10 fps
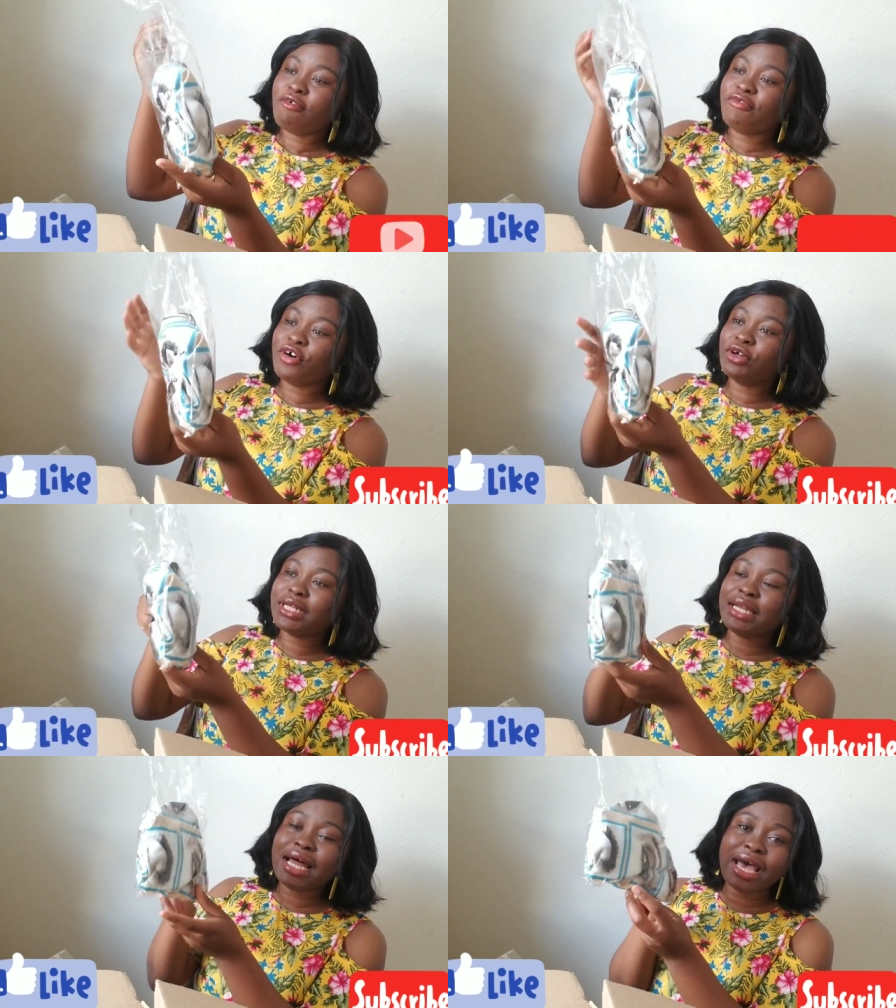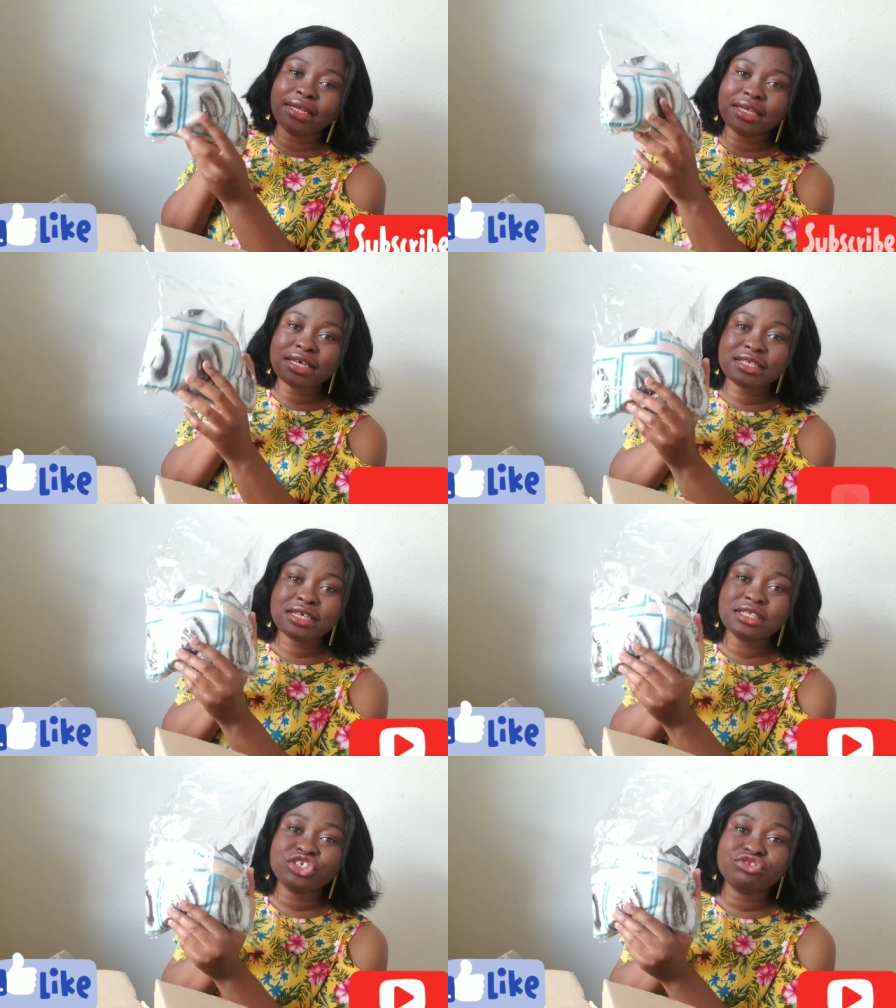folded like this
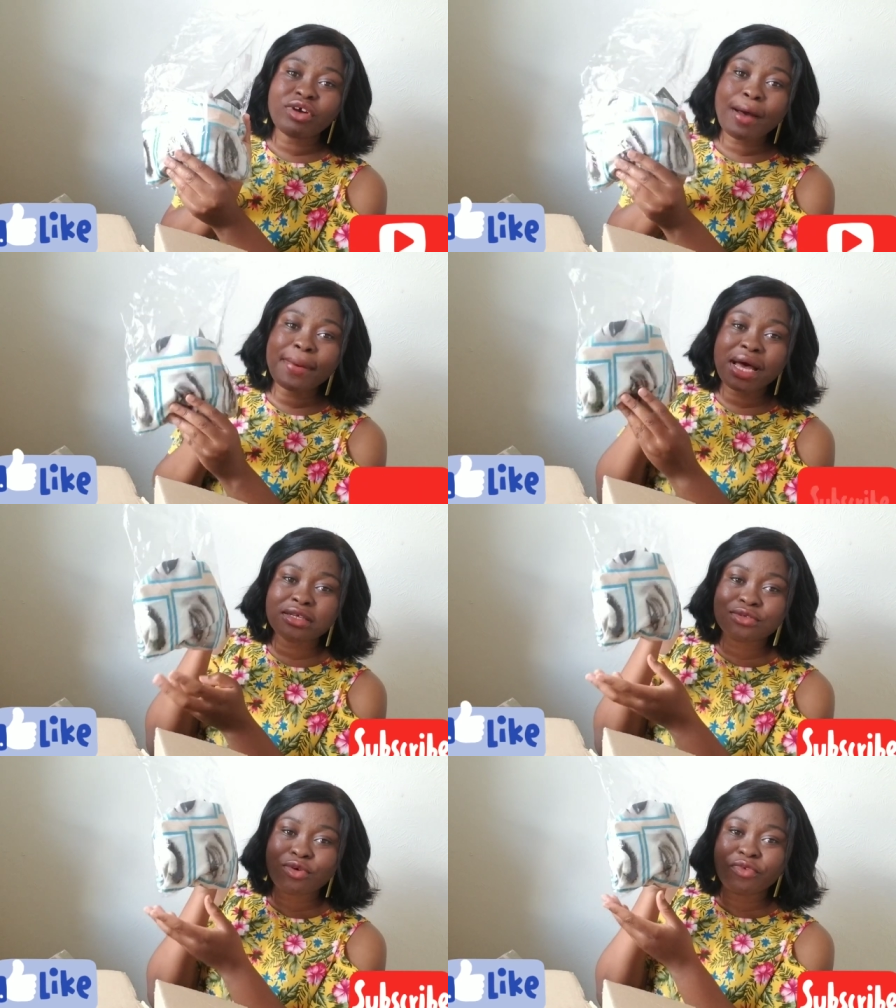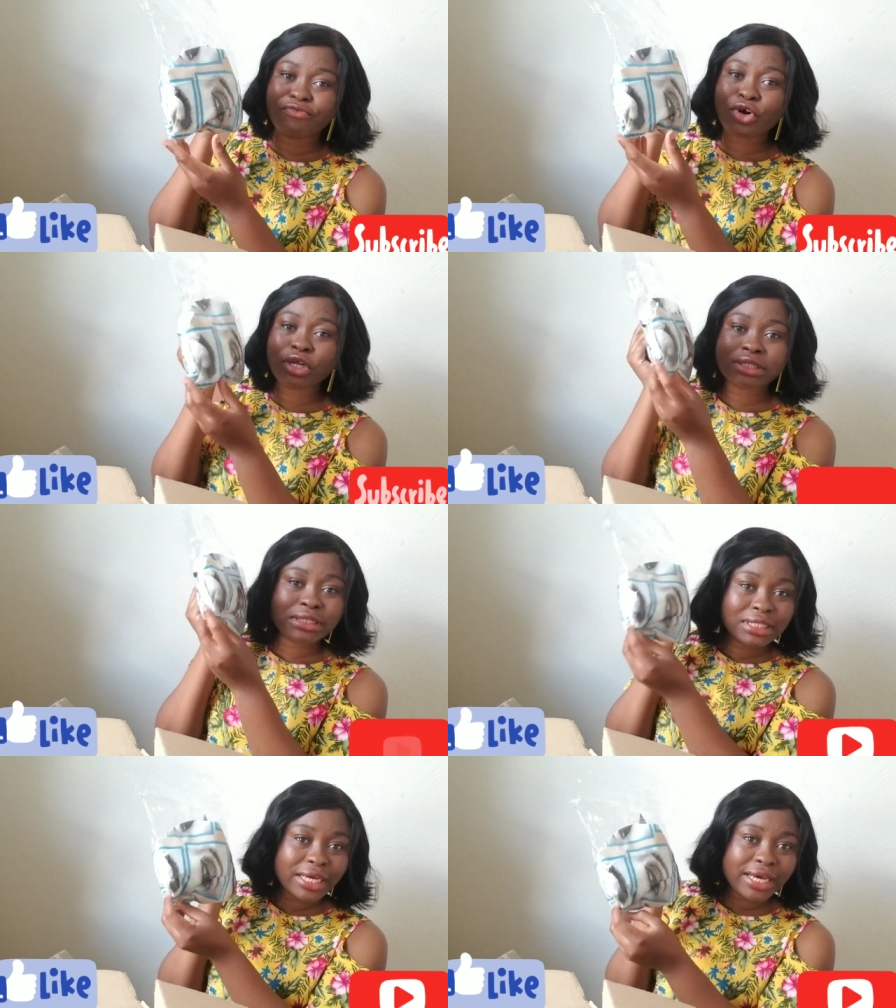in this rubber, so we've got
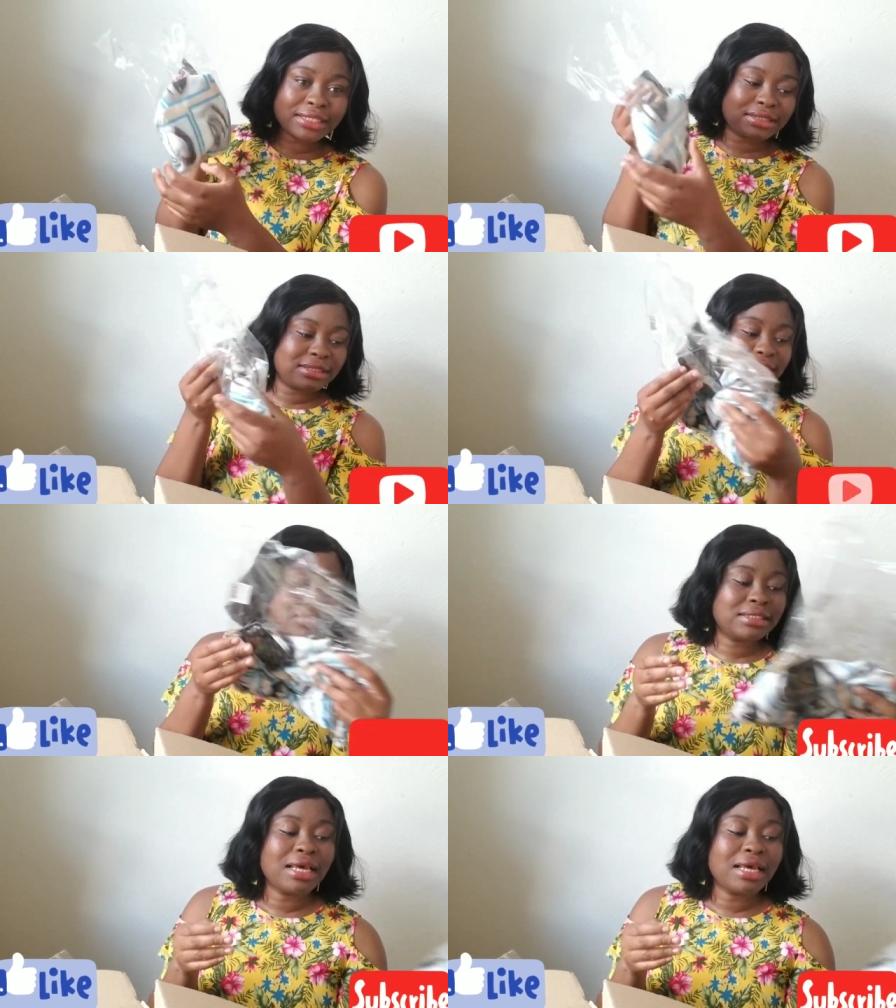this.